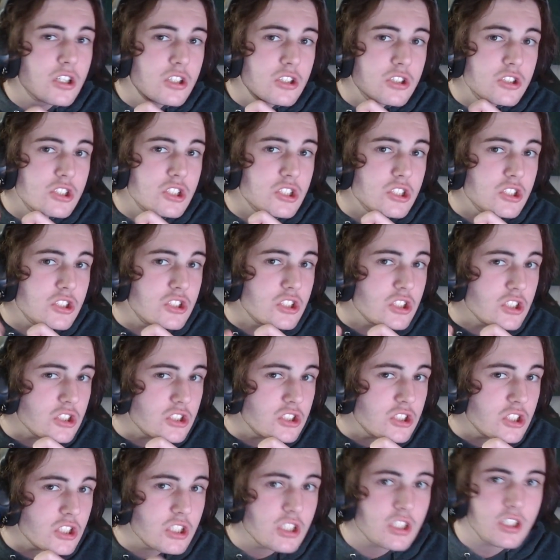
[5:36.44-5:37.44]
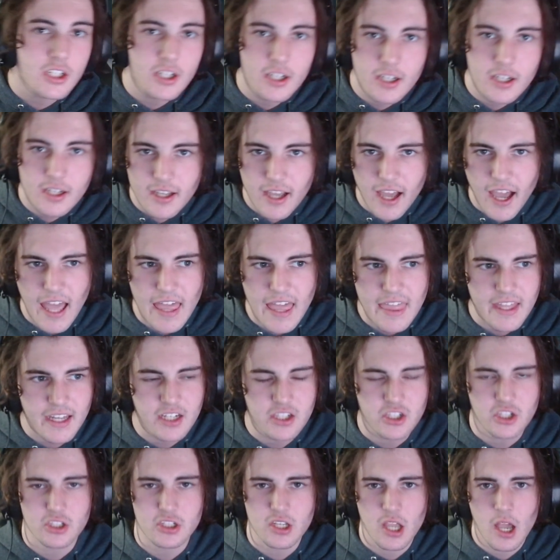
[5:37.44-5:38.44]
chink chink chink, and then it
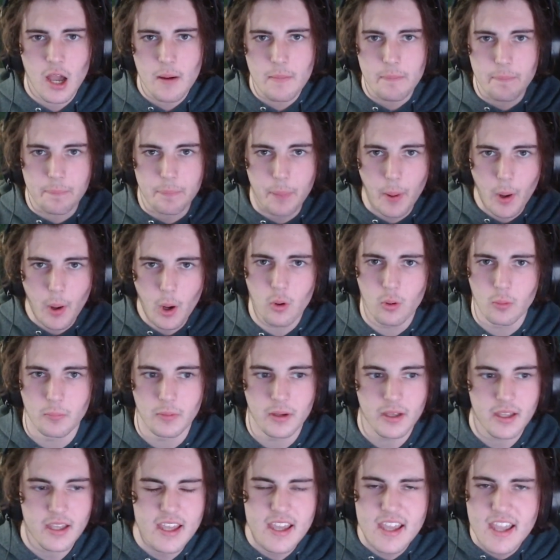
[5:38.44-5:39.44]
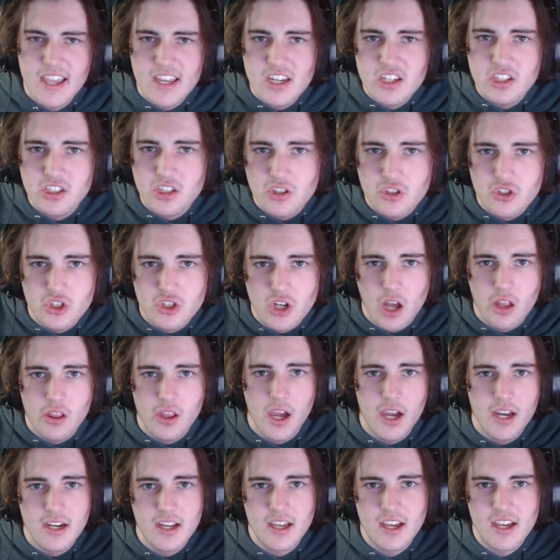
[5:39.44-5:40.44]
just boom, instant
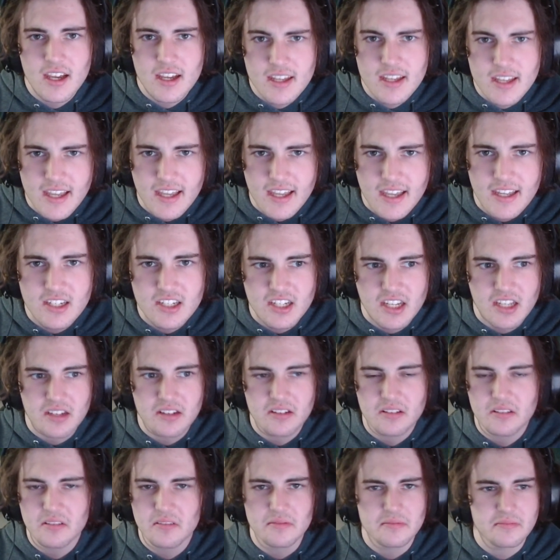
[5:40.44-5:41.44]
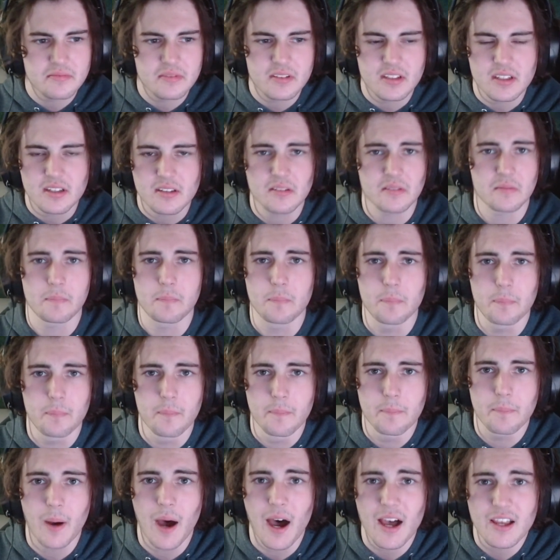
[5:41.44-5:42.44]
jawline, instant
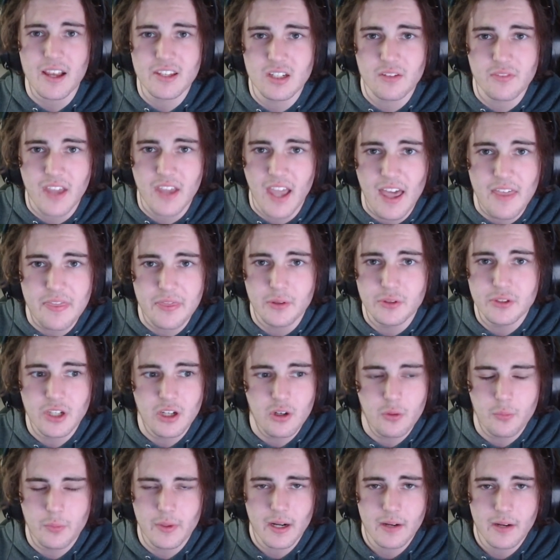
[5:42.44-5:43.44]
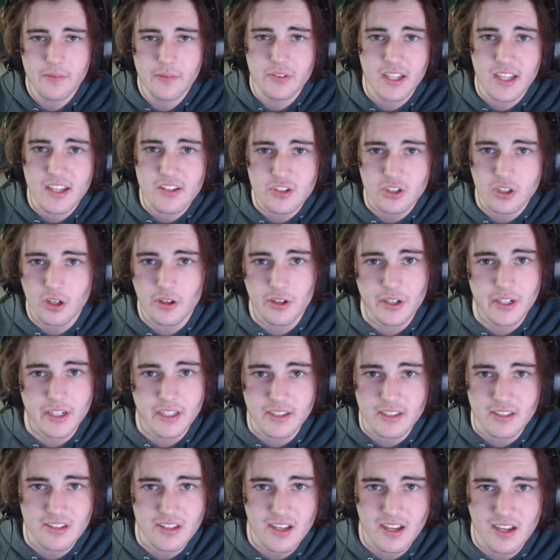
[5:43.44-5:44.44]
positive canthal tilt, whatever the kids are calling it
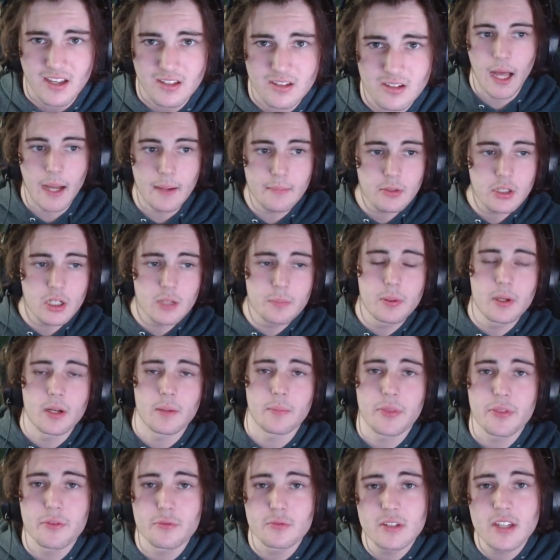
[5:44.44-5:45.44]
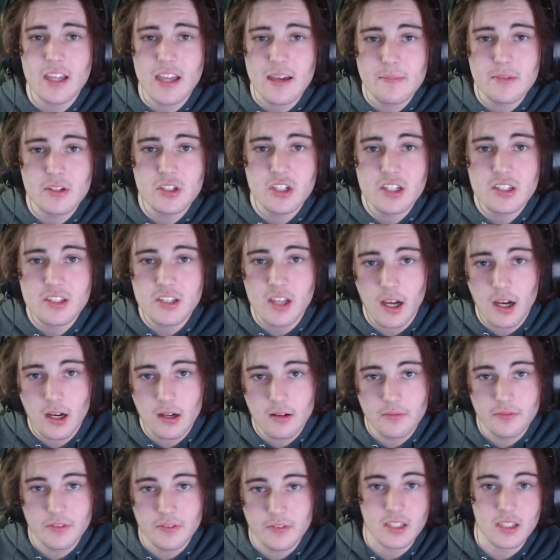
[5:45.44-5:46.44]
these days. I'm gonna put up 3 images
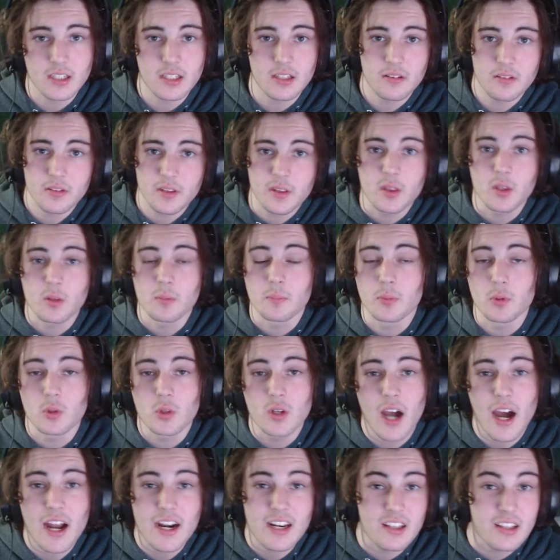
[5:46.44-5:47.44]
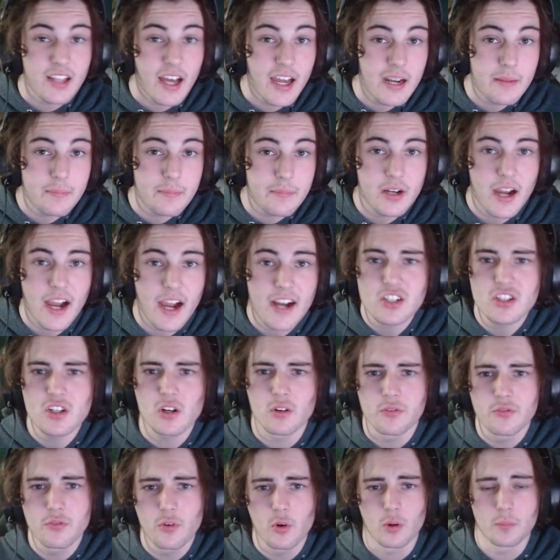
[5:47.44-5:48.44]
of the Bugatti lineup here. Actually, no,
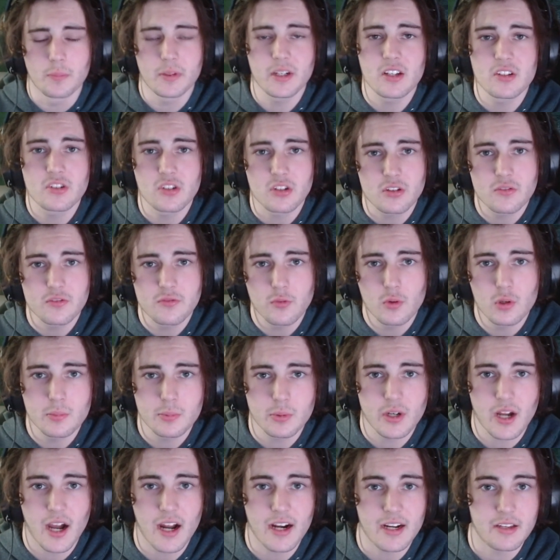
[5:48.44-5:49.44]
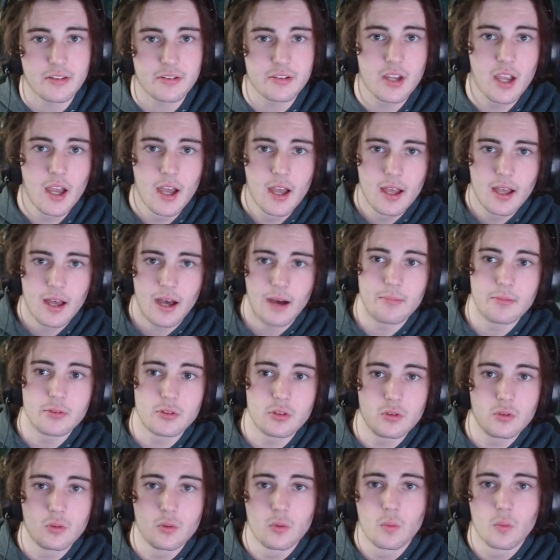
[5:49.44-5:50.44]
4, because there's 4 Bugattis. I'm gonna
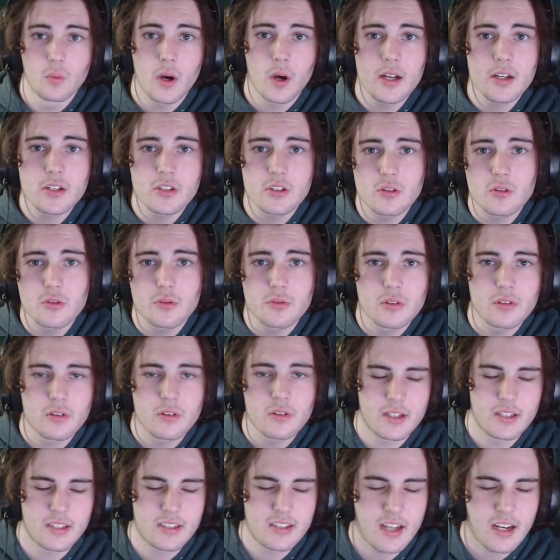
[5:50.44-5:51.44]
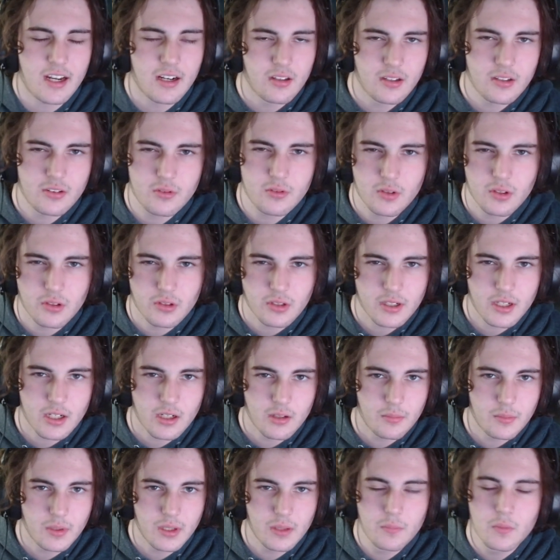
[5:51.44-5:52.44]
do 1, 2, 3. It's gonna look kind
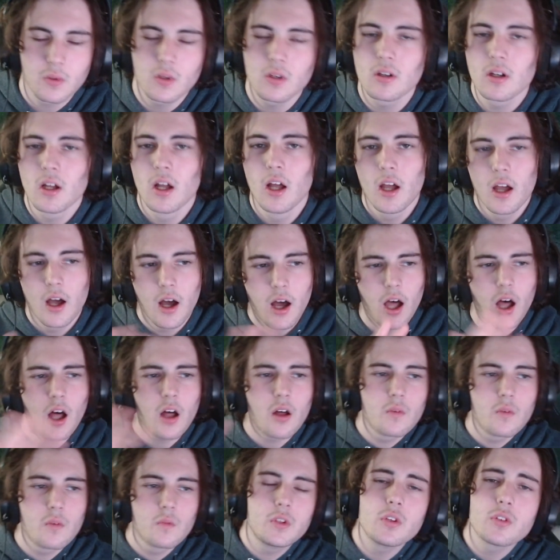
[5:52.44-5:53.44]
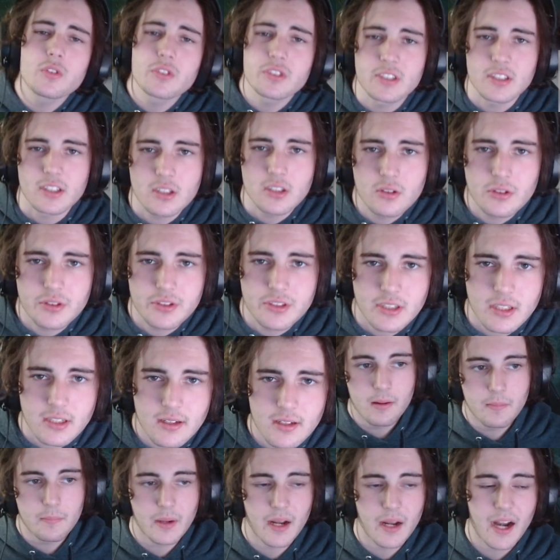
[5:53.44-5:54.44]
of weird. Well, you'll see.
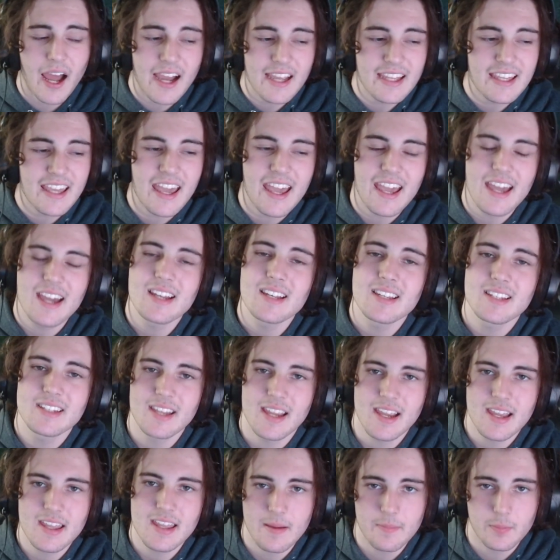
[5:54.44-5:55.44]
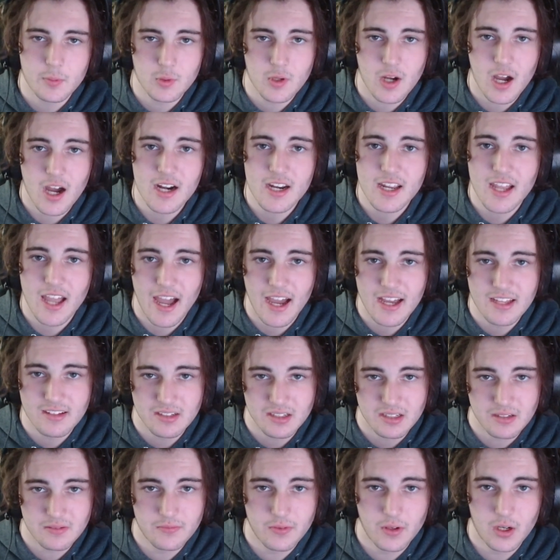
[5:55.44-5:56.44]
But I can say that Bugatti
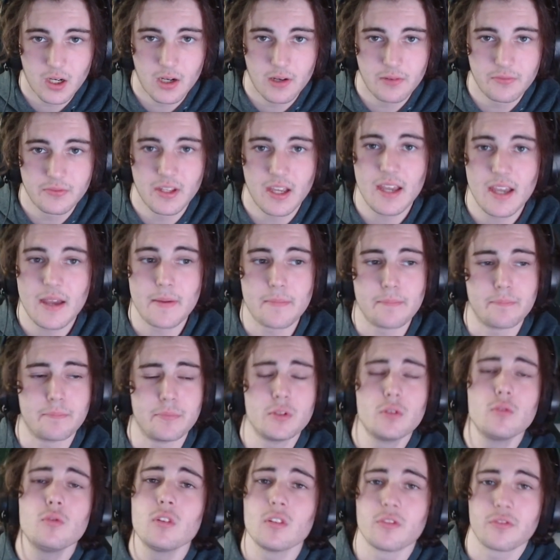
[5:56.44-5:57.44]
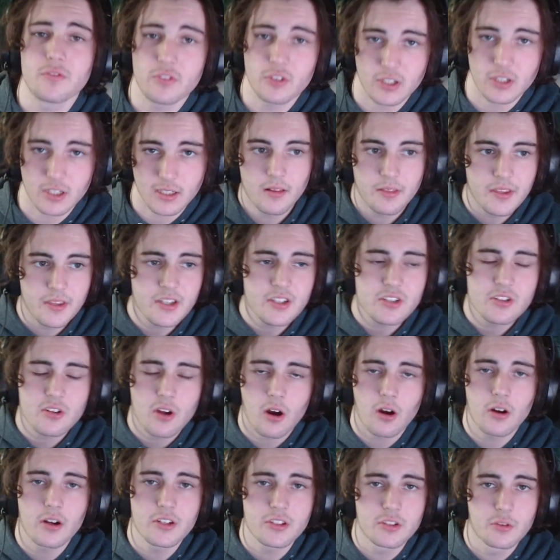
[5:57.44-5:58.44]
has evolved beautifully. This
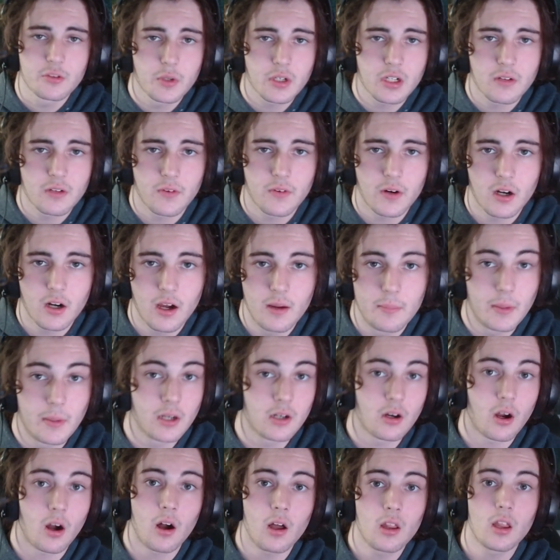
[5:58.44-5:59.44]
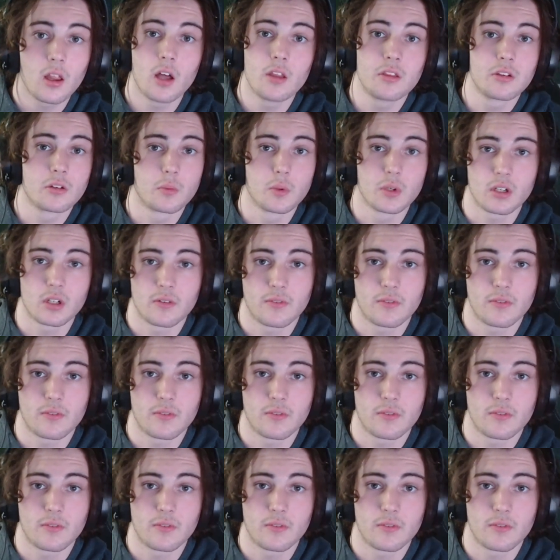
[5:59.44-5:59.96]
car is a work of art among all other work of